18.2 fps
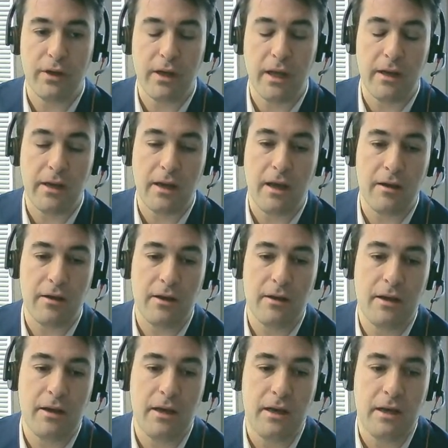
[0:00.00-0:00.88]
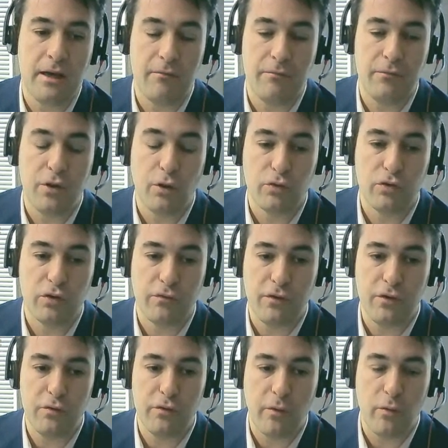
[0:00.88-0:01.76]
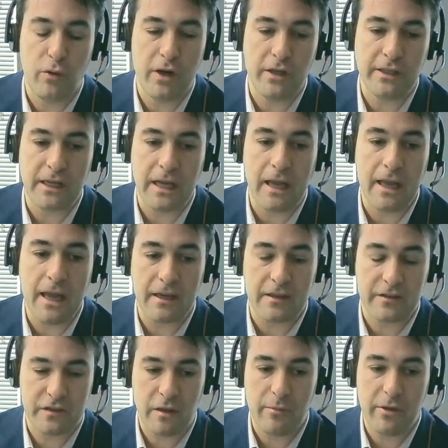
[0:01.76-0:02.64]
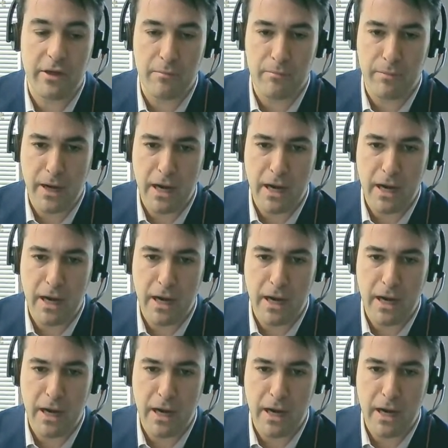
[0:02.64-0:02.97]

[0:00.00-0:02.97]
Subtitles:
And those of you that were at the Gaia-X Summit in